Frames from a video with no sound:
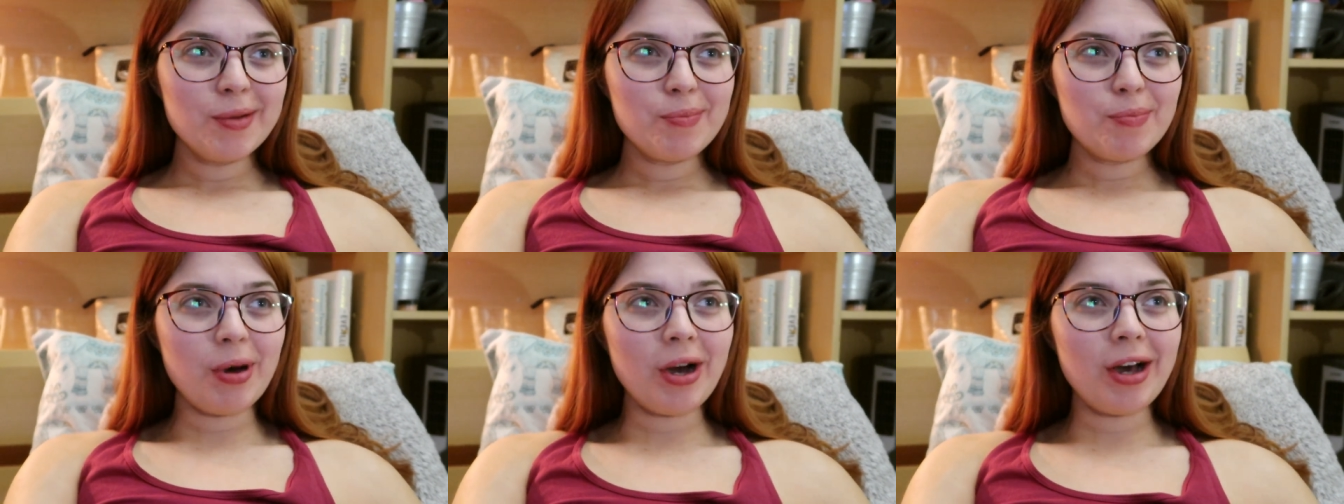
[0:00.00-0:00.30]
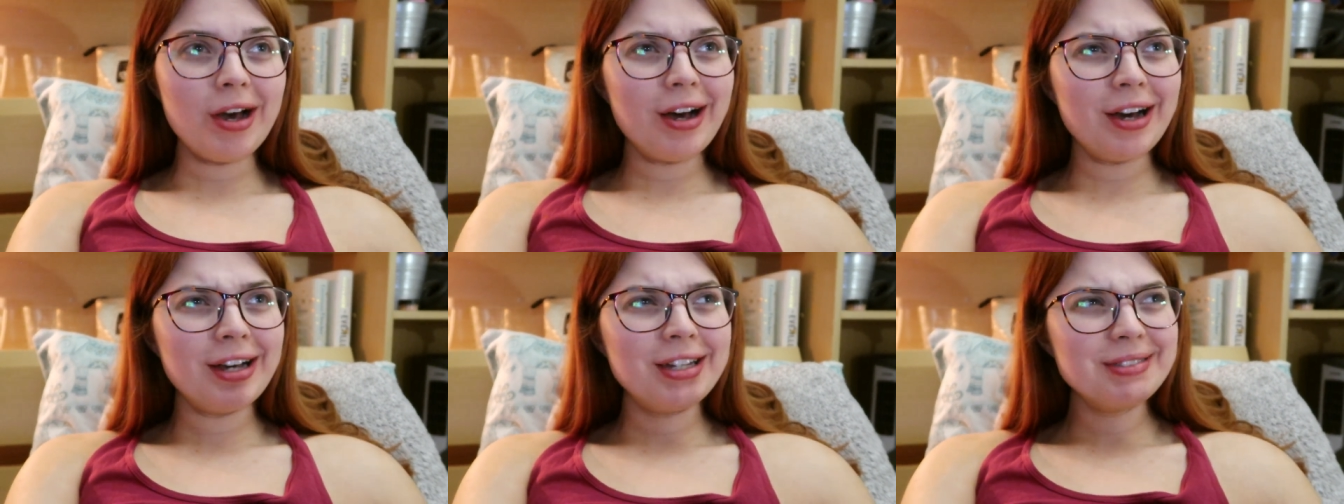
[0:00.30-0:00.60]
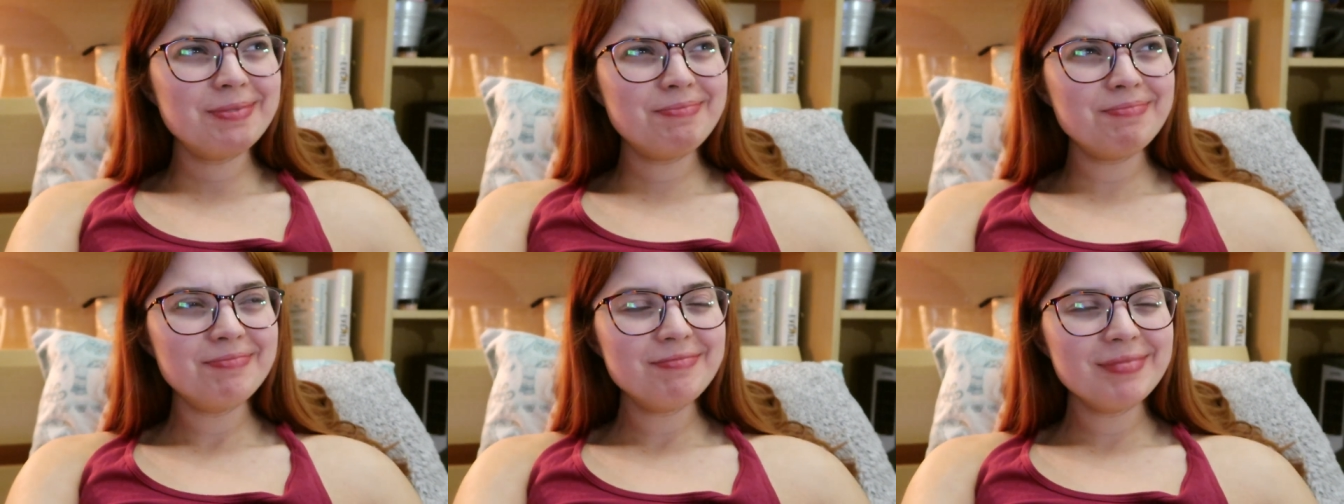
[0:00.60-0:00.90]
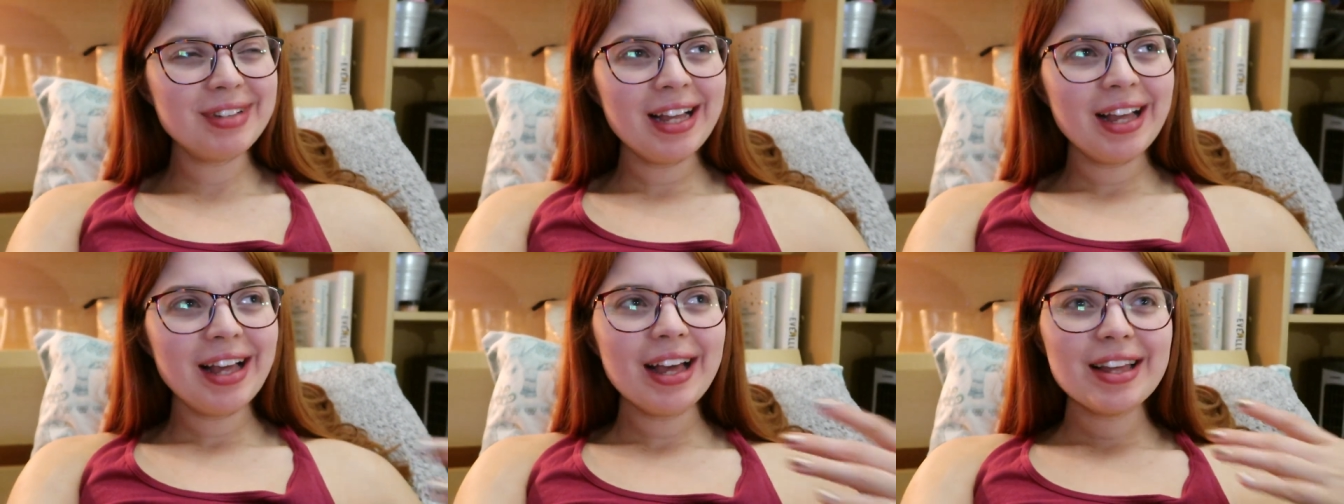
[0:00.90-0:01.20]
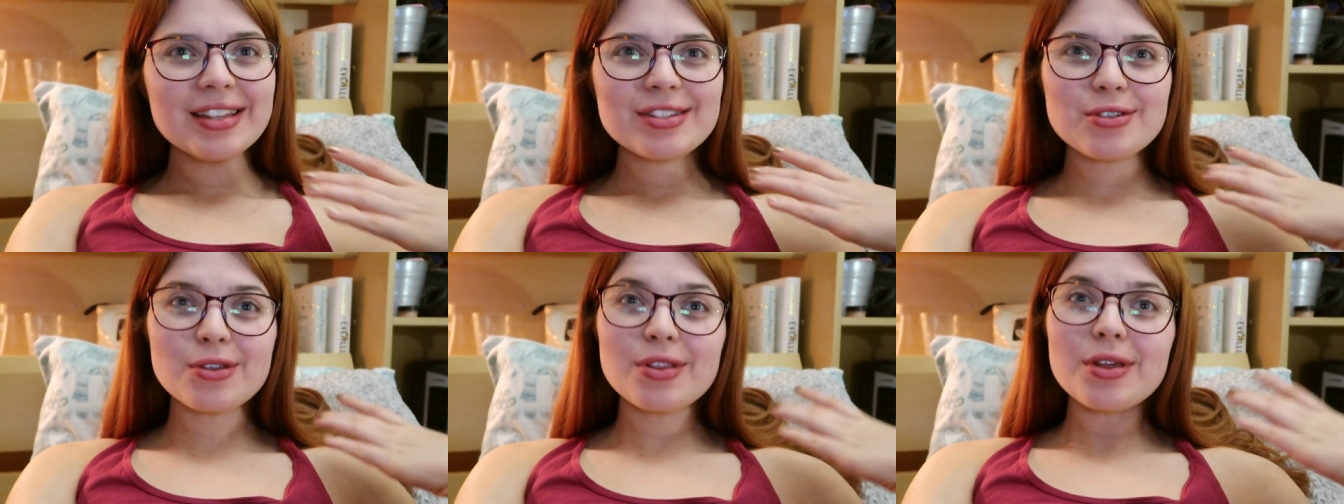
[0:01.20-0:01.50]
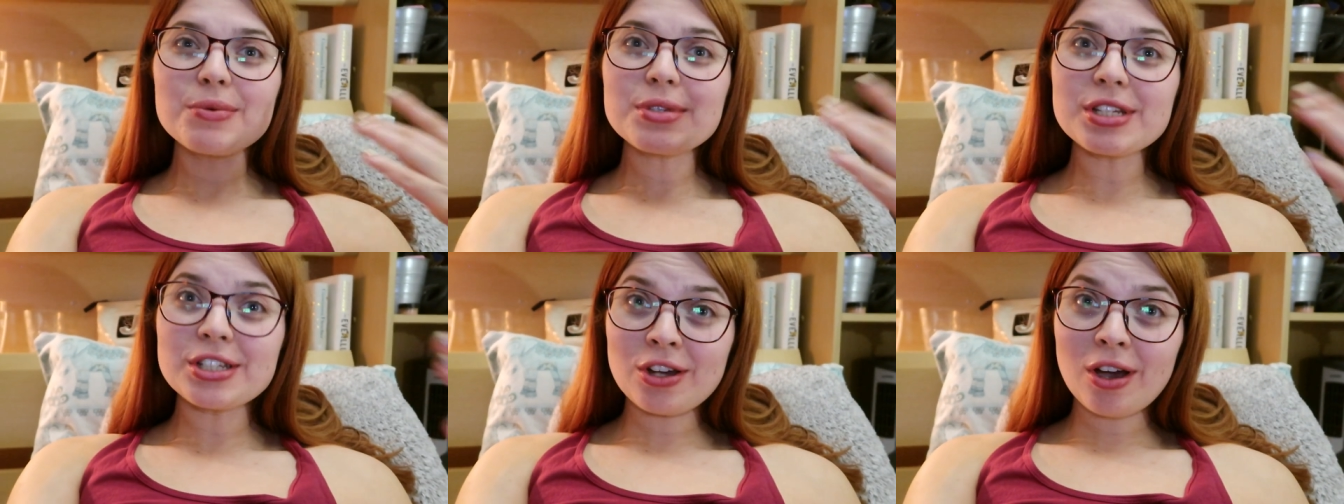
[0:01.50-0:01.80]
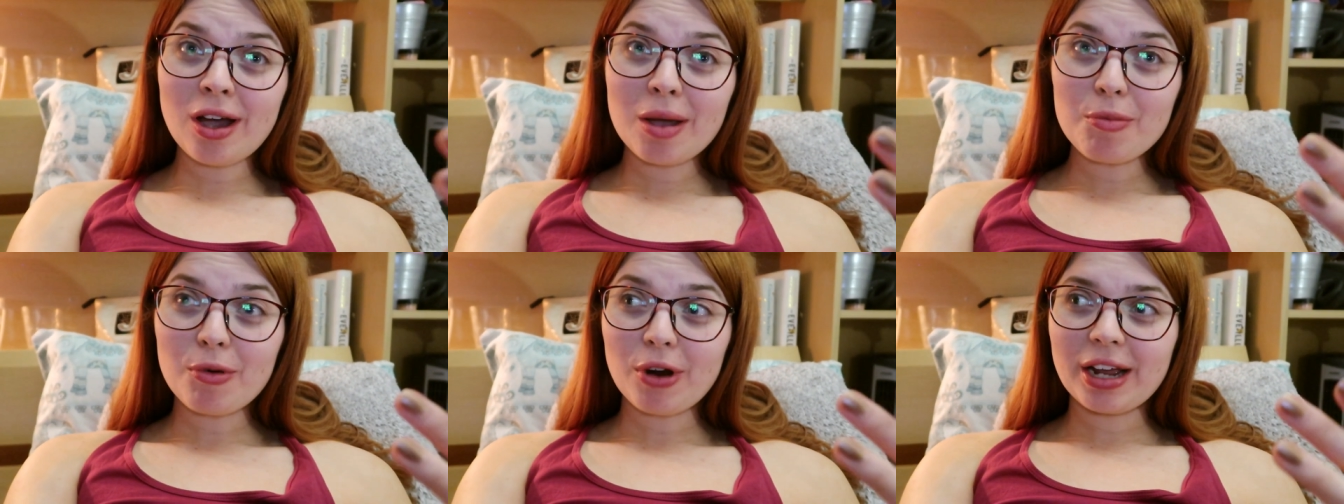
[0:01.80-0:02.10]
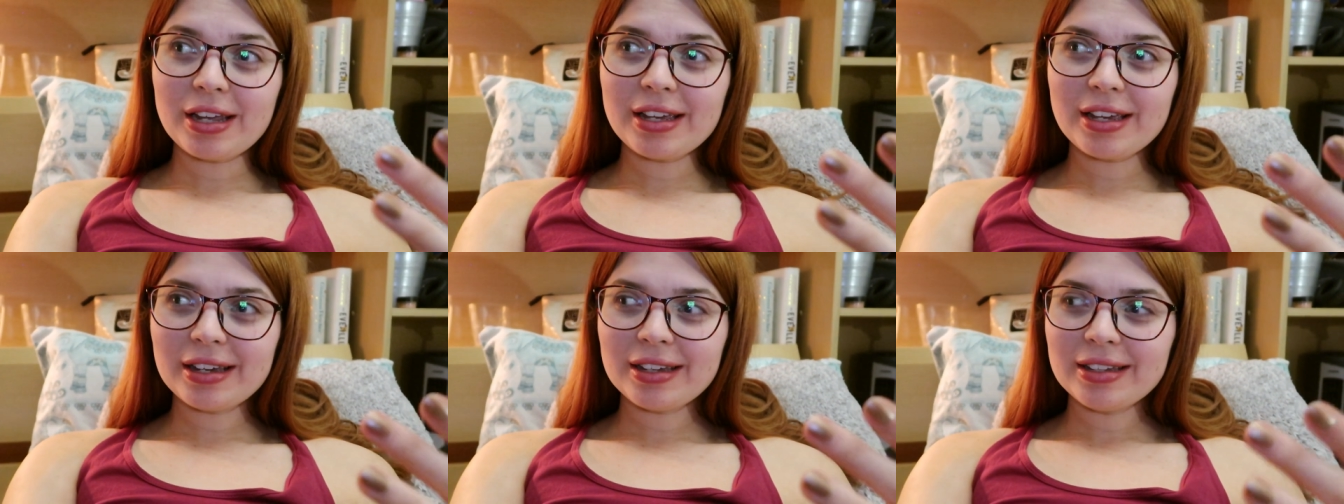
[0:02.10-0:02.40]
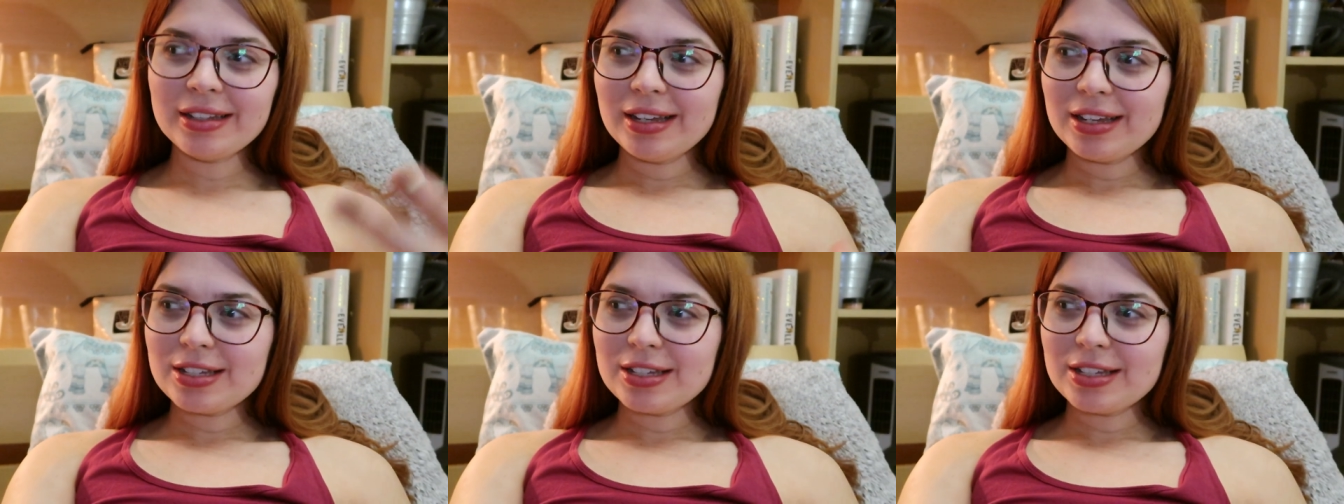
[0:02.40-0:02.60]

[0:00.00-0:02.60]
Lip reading: but so there was a tie break.